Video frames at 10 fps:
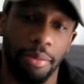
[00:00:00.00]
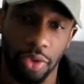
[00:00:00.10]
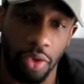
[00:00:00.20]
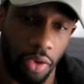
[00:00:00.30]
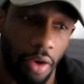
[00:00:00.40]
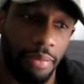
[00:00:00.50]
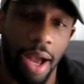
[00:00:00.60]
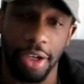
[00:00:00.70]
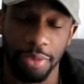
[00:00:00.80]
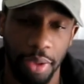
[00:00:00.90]
I'm just going off
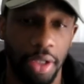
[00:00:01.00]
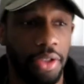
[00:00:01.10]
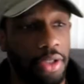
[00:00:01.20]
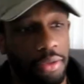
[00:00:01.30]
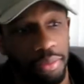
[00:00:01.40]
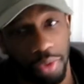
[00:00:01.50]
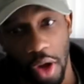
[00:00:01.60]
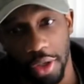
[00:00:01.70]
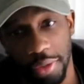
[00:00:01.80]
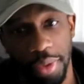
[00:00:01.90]
my experience and
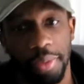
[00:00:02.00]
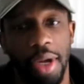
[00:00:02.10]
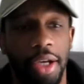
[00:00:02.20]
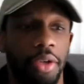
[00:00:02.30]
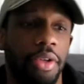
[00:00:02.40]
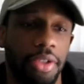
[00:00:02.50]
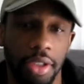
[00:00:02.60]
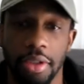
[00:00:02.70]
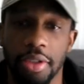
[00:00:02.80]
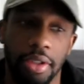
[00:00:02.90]
talking to people I know as
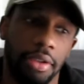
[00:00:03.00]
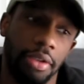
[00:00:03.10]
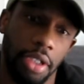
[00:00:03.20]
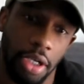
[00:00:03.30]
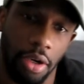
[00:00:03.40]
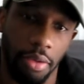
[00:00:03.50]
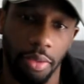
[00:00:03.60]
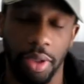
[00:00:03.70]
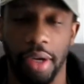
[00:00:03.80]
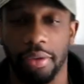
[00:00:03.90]
SEALs, and
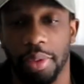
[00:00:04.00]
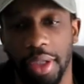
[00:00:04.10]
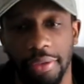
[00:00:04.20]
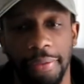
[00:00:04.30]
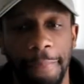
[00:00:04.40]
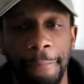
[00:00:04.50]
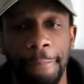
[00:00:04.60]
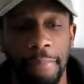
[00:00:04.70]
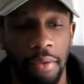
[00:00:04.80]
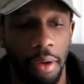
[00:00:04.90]
whatever.
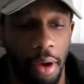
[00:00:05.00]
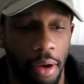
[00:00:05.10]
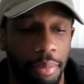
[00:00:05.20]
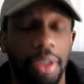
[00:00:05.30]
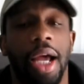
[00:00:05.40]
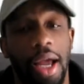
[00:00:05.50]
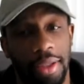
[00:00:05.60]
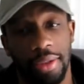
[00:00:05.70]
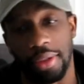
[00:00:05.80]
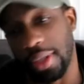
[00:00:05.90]
But
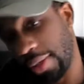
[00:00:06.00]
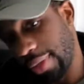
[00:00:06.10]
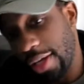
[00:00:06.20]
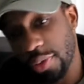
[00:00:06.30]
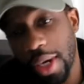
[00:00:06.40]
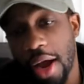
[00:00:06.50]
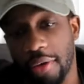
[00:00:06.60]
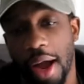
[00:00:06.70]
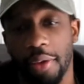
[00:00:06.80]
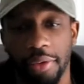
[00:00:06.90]
that's what
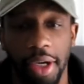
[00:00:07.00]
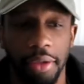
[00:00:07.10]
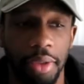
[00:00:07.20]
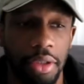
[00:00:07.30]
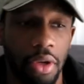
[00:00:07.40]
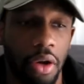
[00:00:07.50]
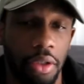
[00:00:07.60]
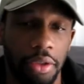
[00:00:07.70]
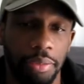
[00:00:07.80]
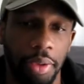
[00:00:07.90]
I would recommend,
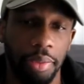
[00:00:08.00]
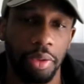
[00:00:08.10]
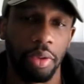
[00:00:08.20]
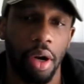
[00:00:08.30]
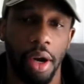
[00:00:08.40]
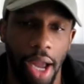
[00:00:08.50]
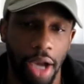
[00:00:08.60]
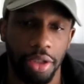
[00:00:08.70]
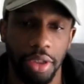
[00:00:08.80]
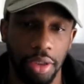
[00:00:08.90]
talking to people who are
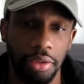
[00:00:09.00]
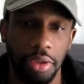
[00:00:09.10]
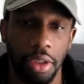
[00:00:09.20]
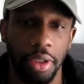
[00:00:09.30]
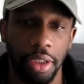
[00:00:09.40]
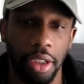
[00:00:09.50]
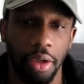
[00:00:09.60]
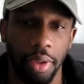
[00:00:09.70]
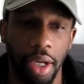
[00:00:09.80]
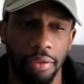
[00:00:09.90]
actually in there
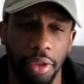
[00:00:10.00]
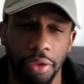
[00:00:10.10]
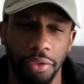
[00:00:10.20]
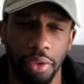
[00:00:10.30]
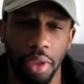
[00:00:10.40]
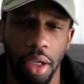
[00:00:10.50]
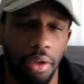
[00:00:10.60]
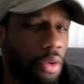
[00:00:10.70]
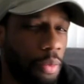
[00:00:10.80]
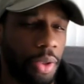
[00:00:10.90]
or whatever. If I
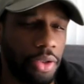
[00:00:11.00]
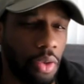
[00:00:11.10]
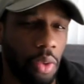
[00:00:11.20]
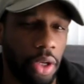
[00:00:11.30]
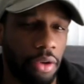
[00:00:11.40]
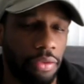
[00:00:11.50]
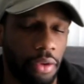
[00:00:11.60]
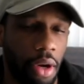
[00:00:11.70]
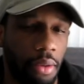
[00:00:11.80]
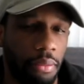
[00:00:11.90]
don't know, it depends on where you're
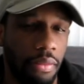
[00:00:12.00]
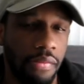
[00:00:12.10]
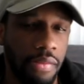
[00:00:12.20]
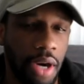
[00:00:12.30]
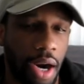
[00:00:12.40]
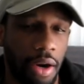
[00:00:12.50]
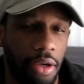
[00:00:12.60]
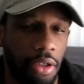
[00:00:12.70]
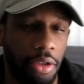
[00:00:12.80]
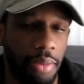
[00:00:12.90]
from. I
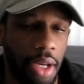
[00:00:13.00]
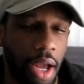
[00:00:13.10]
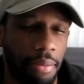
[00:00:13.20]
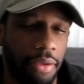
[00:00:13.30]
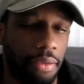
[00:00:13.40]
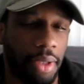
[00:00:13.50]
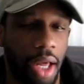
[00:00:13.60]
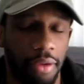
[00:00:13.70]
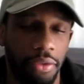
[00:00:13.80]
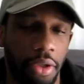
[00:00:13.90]
don't know, you may not be from
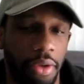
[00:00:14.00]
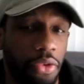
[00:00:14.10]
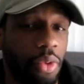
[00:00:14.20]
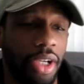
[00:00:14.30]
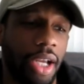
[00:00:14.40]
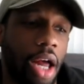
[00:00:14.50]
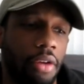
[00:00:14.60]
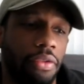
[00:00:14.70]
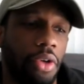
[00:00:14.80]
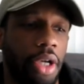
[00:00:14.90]
California. If you were in
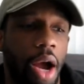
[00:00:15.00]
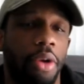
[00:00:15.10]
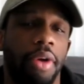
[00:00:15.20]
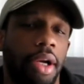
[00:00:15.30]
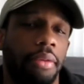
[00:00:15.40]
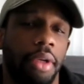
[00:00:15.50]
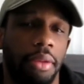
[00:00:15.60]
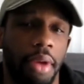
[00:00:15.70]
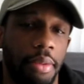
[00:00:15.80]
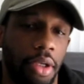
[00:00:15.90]
California, I would
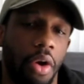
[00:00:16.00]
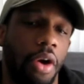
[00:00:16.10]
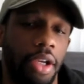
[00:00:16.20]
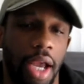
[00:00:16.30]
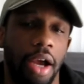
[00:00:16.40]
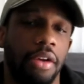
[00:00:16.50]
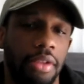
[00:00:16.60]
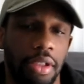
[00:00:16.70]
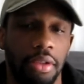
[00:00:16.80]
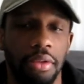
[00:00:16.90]
recommend maybe going down
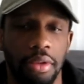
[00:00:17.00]
to,